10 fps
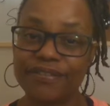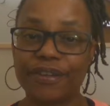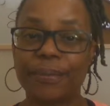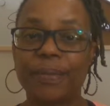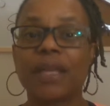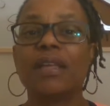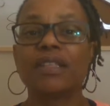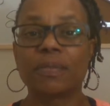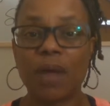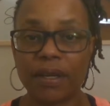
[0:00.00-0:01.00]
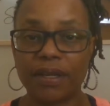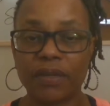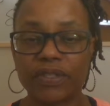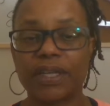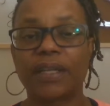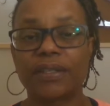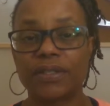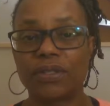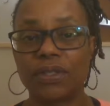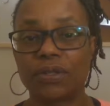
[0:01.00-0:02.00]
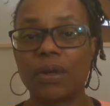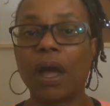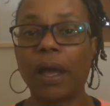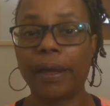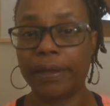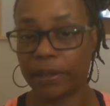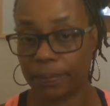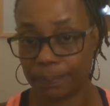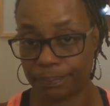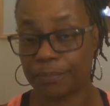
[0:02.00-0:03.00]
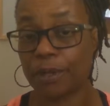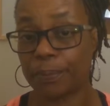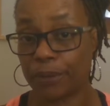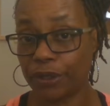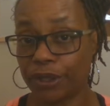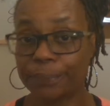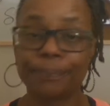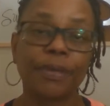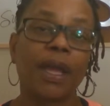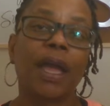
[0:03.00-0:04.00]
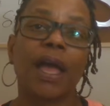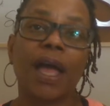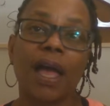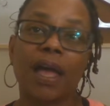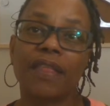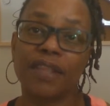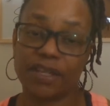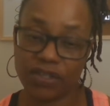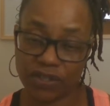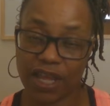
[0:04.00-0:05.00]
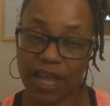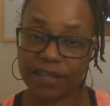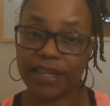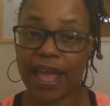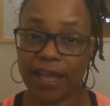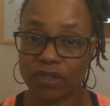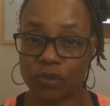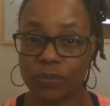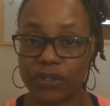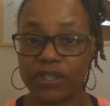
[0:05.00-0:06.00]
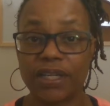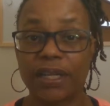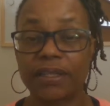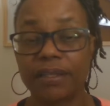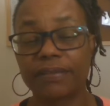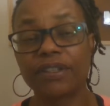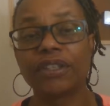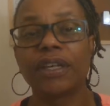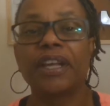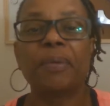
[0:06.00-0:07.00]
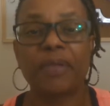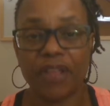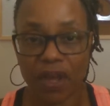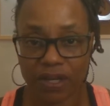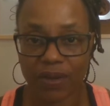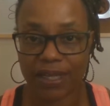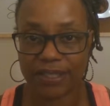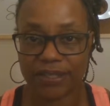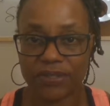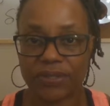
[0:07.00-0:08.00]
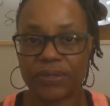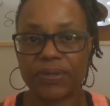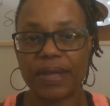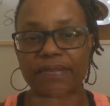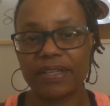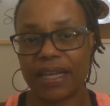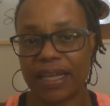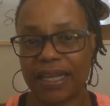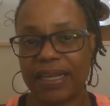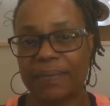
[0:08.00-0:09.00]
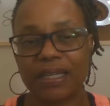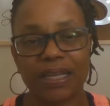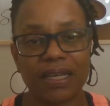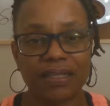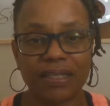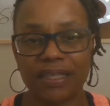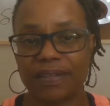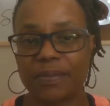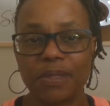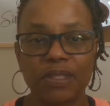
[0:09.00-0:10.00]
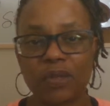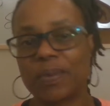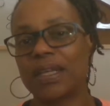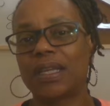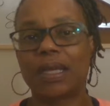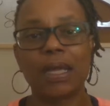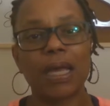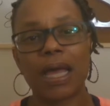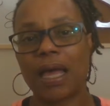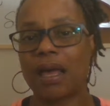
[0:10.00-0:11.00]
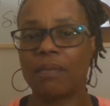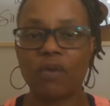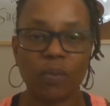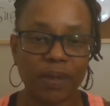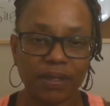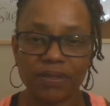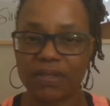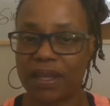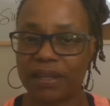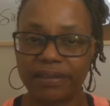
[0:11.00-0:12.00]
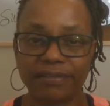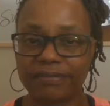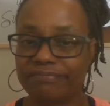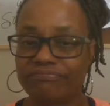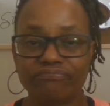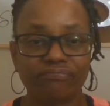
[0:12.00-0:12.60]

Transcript: from some audios that I listened to on a book that I just got, the actual book today delivered. But the audio I listen to every day because it gives me so many aha moments and,